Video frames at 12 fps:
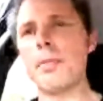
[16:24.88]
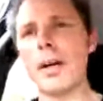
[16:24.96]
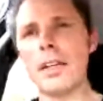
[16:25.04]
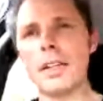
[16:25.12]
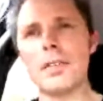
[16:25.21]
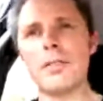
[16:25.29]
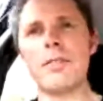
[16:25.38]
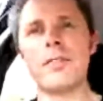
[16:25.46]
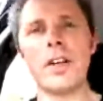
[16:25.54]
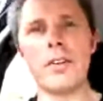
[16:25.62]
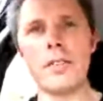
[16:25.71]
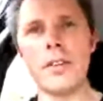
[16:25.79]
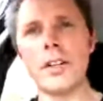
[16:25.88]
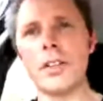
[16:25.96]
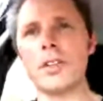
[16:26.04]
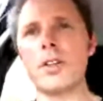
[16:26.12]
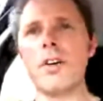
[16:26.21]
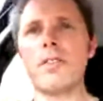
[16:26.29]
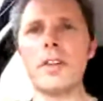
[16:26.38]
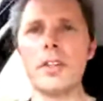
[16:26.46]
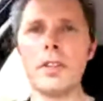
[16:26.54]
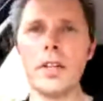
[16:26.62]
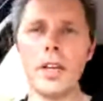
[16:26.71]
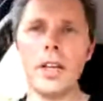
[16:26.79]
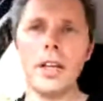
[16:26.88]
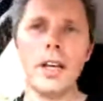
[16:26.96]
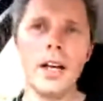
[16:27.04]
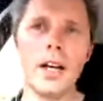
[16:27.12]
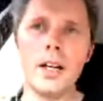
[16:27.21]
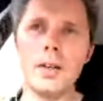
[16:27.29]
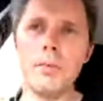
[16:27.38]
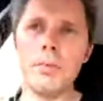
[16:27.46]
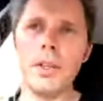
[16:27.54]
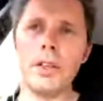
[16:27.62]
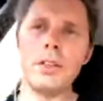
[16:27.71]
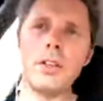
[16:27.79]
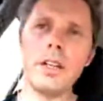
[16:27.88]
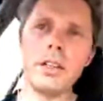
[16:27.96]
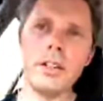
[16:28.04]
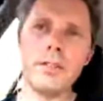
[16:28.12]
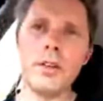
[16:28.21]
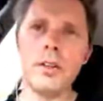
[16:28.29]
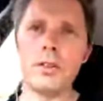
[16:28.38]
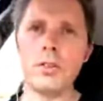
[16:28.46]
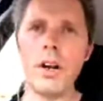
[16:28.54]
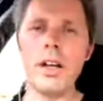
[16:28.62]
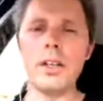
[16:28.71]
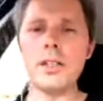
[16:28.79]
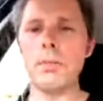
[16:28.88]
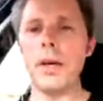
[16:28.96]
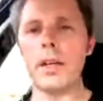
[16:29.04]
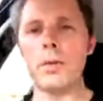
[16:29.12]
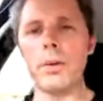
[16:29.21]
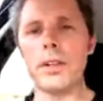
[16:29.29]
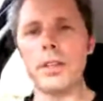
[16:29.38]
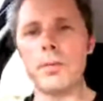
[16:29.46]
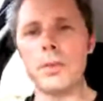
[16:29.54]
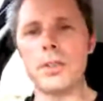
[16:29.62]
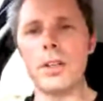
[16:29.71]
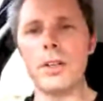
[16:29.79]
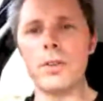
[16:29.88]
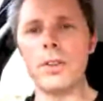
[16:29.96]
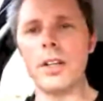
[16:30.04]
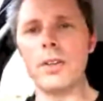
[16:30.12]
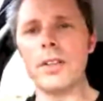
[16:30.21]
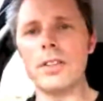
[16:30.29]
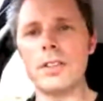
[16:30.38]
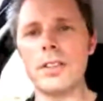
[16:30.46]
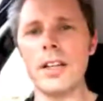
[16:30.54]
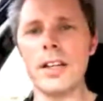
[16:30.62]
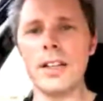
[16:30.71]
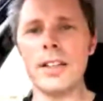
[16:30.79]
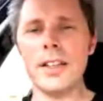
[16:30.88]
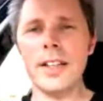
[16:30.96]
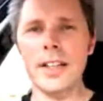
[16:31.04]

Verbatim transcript: they've, they've, yeah, so they, they make very, very good coffee. Um, you know, you, uh, they've got grinders paired with them, so you know